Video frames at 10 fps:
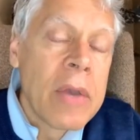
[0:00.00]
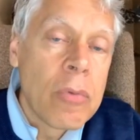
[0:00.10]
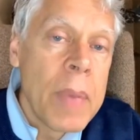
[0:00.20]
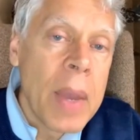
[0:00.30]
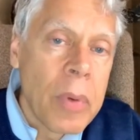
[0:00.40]

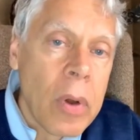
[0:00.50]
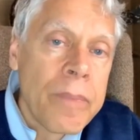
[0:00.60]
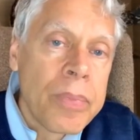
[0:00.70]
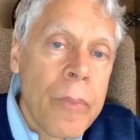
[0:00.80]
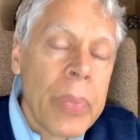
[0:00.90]
Remember,
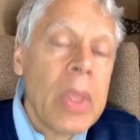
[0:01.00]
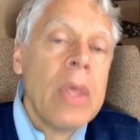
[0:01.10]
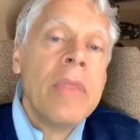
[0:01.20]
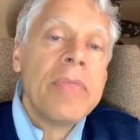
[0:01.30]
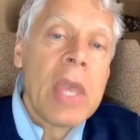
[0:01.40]

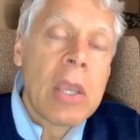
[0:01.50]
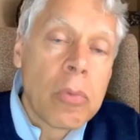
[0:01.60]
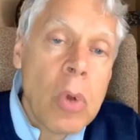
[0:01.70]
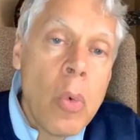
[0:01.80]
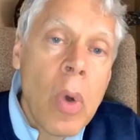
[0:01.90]
they
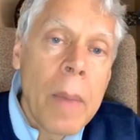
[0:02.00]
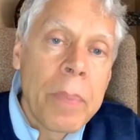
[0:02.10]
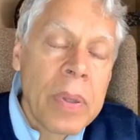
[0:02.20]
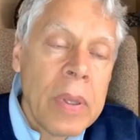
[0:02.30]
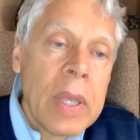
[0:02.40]
grew
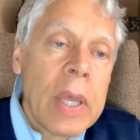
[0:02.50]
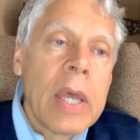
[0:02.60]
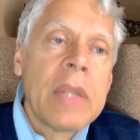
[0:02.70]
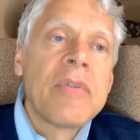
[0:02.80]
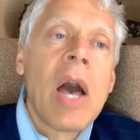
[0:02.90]
up
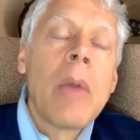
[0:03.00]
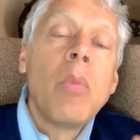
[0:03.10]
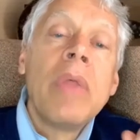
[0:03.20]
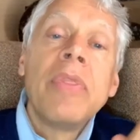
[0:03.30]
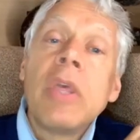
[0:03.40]
at a time
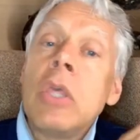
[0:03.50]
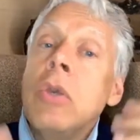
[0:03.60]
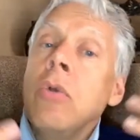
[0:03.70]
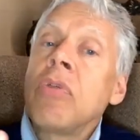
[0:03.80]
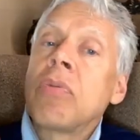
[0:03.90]
when the
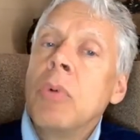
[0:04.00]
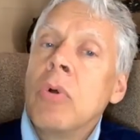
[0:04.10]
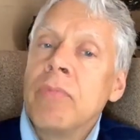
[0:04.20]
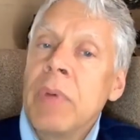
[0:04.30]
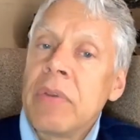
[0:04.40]
youth
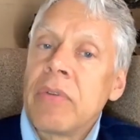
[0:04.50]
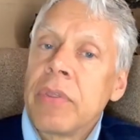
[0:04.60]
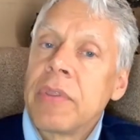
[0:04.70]
movement,